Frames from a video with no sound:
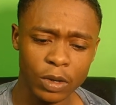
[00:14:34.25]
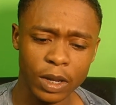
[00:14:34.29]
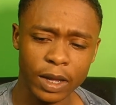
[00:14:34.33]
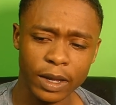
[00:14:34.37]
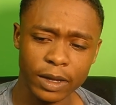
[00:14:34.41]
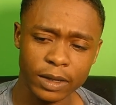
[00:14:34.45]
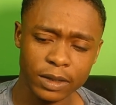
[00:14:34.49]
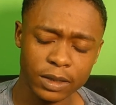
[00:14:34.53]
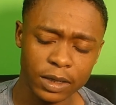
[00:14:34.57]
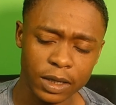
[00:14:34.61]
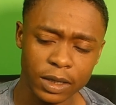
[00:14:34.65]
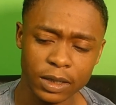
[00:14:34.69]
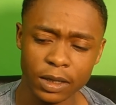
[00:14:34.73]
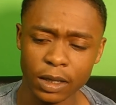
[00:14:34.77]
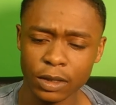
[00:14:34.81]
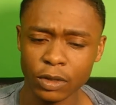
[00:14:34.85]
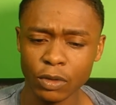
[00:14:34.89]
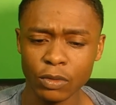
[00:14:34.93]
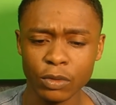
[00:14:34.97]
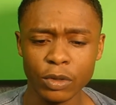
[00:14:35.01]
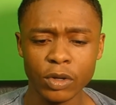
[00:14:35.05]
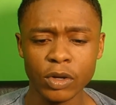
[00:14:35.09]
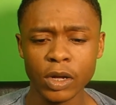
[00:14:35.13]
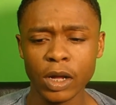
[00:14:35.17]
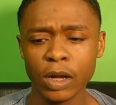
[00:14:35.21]
Like, again, I
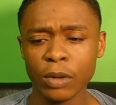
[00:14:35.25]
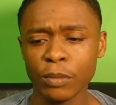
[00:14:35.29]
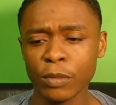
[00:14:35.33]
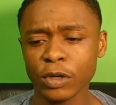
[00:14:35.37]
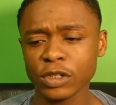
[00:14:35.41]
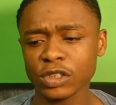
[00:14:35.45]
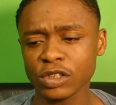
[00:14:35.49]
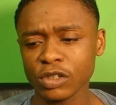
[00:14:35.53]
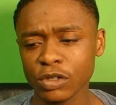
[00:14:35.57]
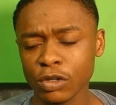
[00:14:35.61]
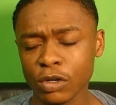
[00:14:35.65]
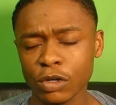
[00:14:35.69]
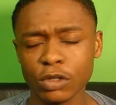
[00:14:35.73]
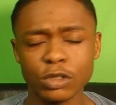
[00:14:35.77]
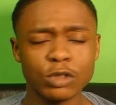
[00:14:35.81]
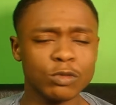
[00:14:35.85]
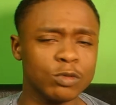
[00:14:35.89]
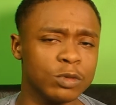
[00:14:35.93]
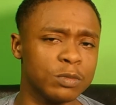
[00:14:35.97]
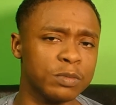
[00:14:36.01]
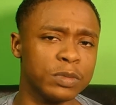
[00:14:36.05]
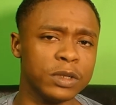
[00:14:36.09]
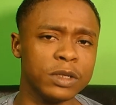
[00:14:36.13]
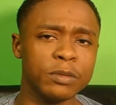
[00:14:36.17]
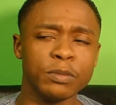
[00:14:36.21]
don't know how much the cost
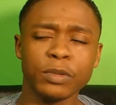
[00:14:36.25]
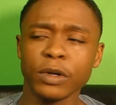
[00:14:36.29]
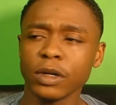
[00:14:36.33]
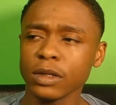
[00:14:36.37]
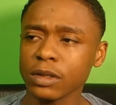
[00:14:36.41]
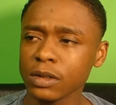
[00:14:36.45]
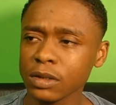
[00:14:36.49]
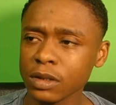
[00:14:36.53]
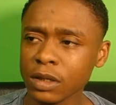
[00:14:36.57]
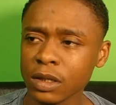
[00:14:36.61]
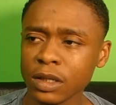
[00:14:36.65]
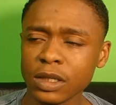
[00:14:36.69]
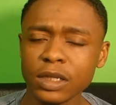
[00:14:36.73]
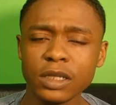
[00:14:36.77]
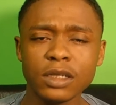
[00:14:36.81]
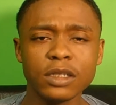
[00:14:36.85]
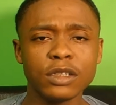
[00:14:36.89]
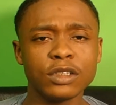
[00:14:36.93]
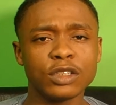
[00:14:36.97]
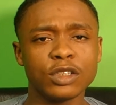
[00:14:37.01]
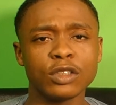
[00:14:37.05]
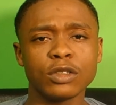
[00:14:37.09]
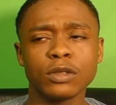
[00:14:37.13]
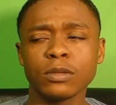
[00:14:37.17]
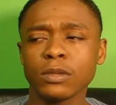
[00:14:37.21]
would be, but
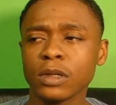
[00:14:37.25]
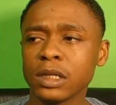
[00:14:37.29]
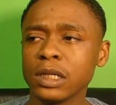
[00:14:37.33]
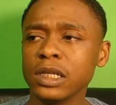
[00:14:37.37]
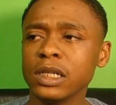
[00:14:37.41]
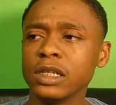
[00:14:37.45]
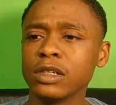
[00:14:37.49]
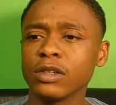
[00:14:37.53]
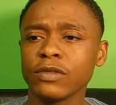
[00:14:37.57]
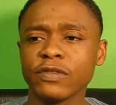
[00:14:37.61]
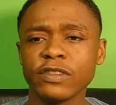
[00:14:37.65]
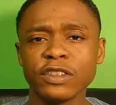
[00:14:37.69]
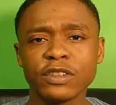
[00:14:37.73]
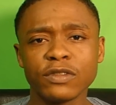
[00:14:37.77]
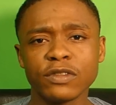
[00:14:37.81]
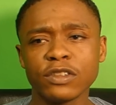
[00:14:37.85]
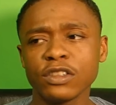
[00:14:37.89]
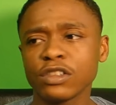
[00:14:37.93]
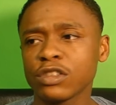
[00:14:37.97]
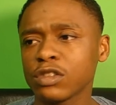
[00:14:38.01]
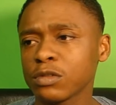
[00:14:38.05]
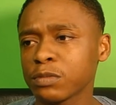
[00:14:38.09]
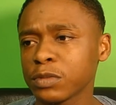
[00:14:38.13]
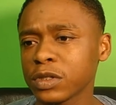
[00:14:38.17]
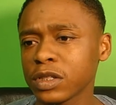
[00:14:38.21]
cleaning of these
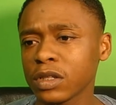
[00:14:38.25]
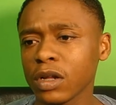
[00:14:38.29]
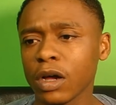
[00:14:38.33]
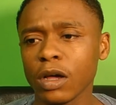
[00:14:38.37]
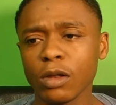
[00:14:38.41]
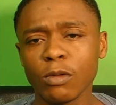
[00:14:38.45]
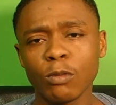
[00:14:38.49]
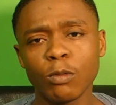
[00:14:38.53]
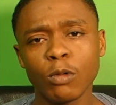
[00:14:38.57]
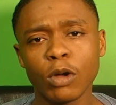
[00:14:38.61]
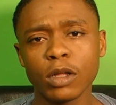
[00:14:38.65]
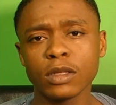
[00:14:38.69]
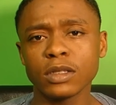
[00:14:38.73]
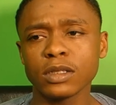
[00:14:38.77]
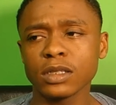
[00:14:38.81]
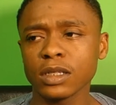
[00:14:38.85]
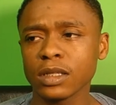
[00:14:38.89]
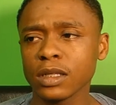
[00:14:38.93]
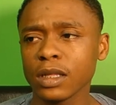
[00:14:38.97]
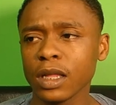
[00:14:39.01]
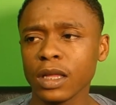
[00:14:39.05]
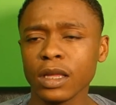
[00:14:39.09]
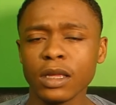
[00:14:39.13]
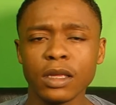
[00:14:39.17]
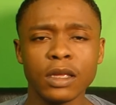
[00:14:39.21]
things should be done once a
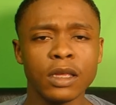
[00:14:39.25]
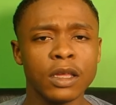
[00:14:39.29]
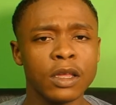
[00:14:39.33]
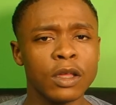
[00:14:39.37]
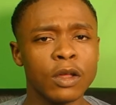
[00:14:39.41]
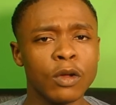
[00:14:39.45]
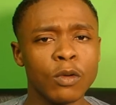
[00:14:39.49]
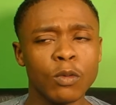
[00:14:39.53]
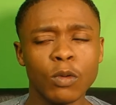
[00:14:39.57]
day,